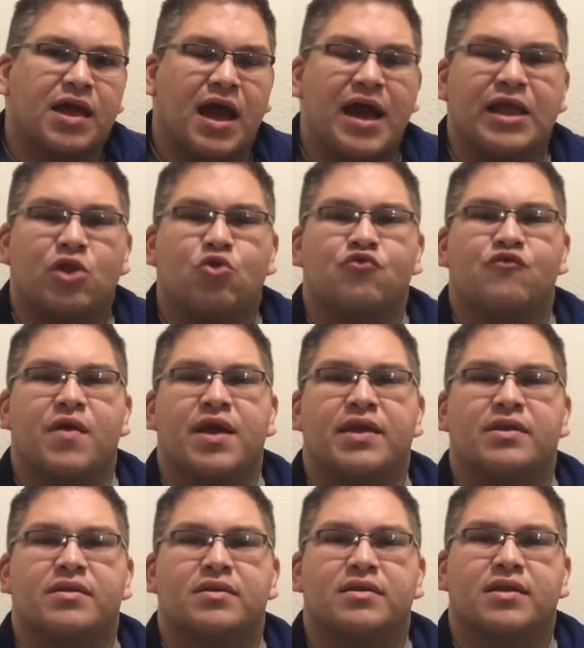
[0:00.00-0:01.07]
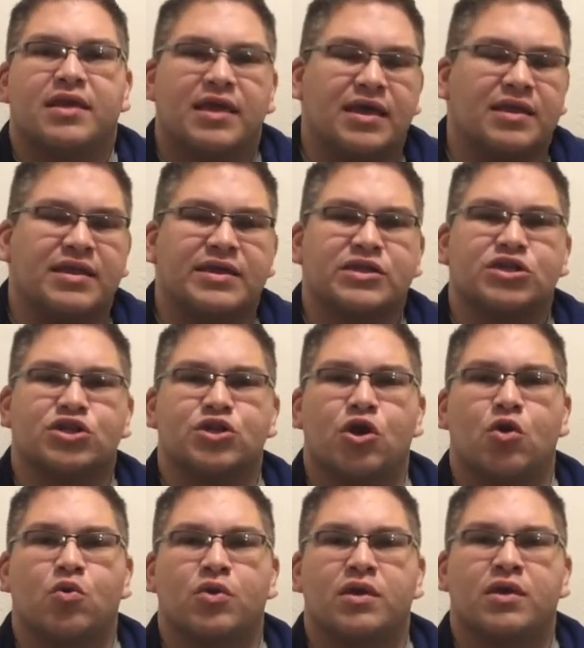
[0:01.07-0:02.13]
Kylo Ren killing
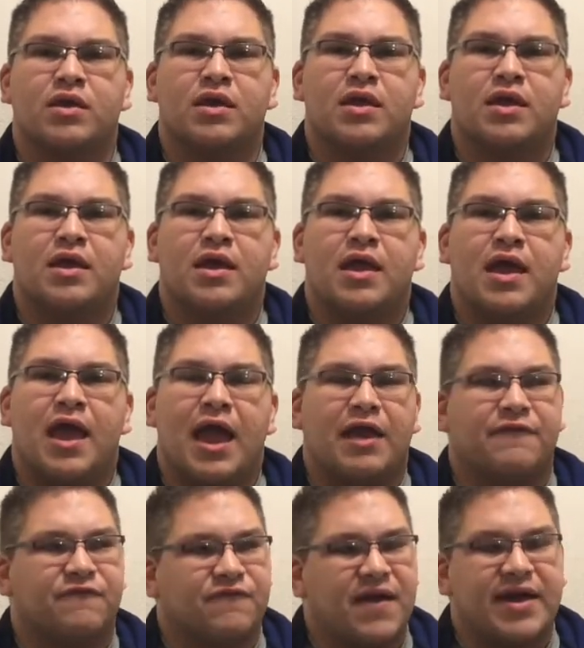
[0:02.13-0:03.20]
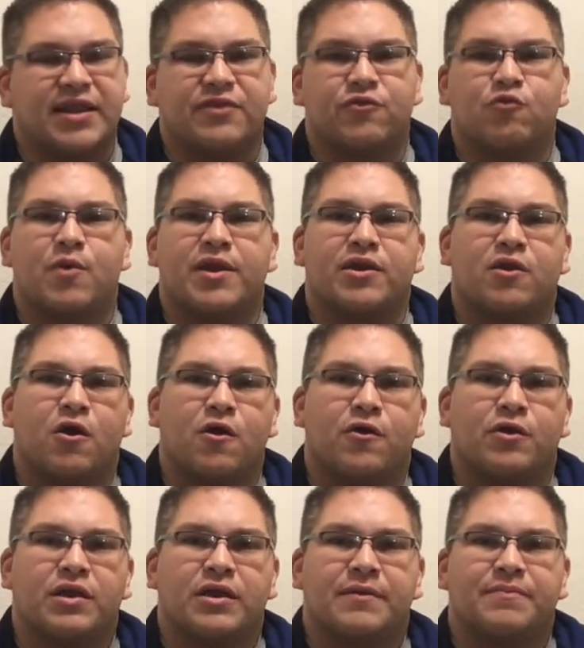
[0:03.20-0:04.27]
Snoke and fighting the Red
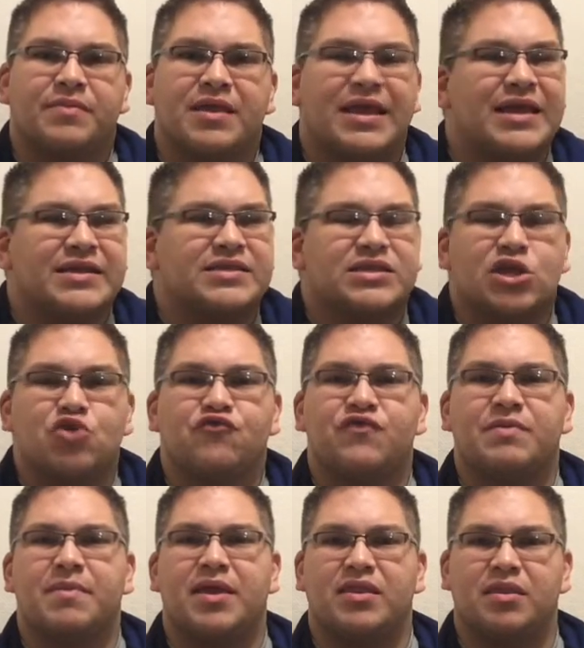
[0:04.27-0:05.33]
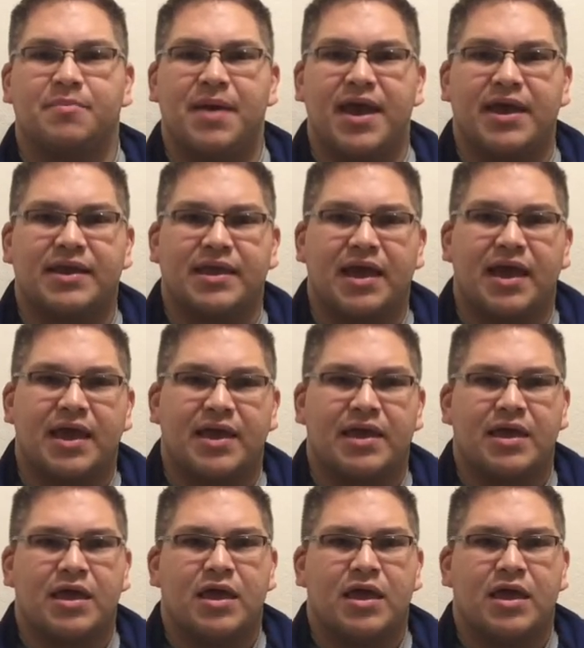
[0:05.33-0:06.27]
Guard, he still remained the bad guy.